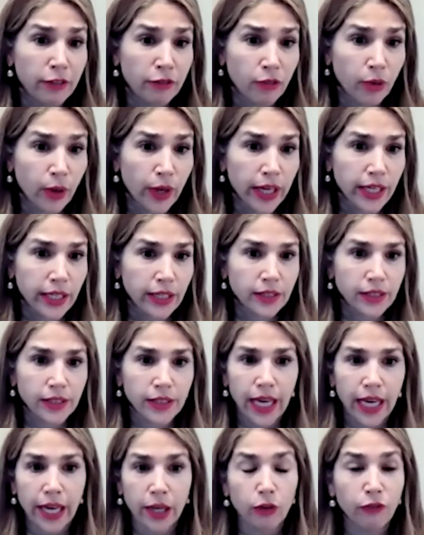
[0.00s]
friends.
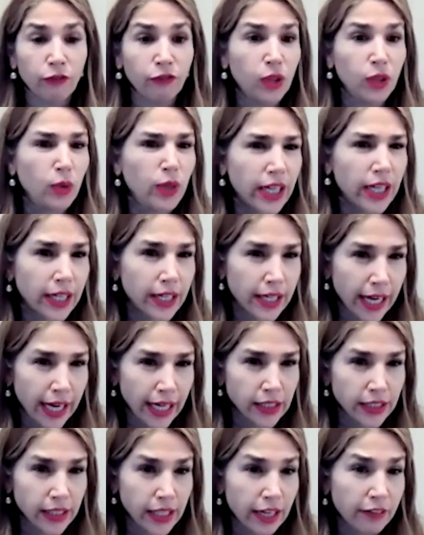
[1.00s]
I don't feel
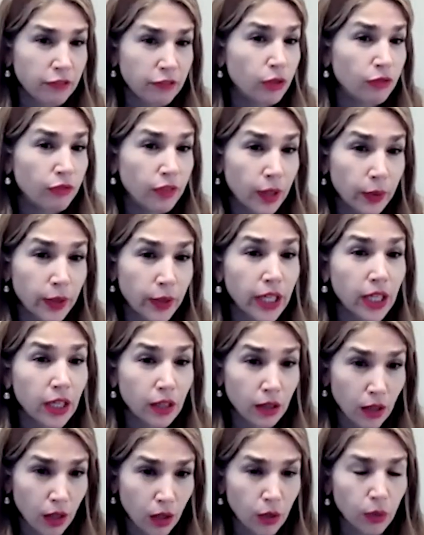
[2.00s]
connected. I feel very
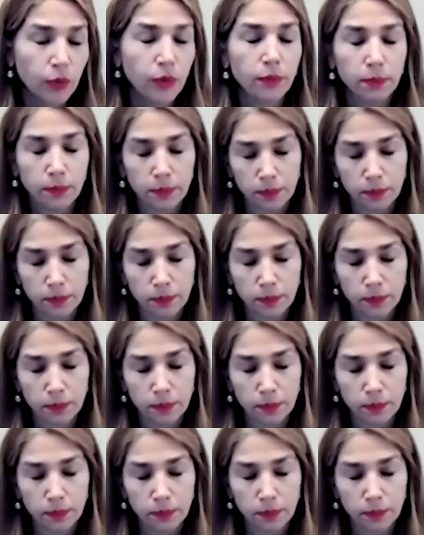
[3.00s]
alone.